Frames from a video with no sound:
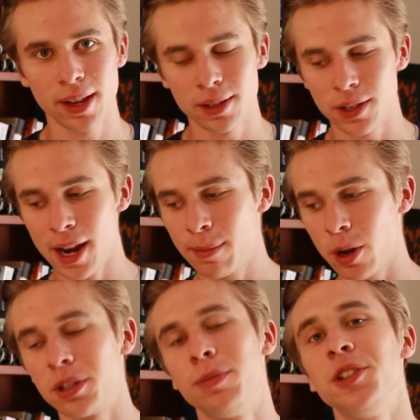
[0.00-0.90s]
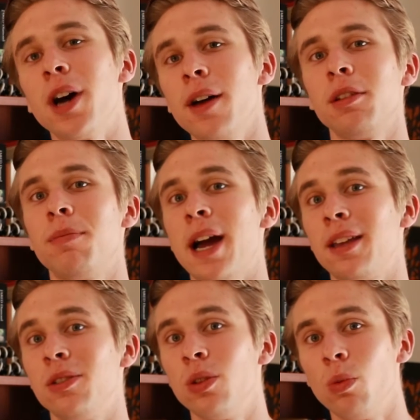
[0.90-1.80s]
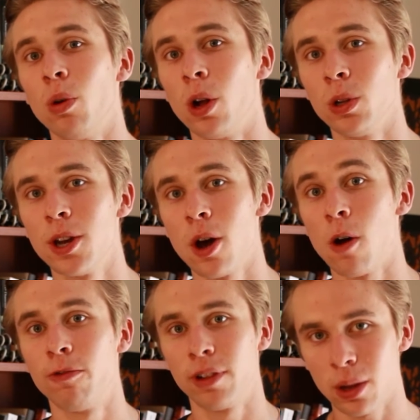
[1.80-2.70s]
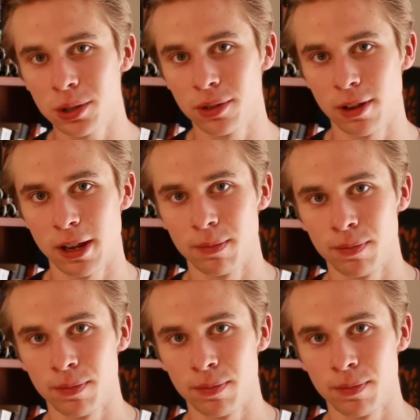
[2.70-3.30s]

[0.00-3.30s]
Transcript: Today I'm going to be diving back into the world of philosophy.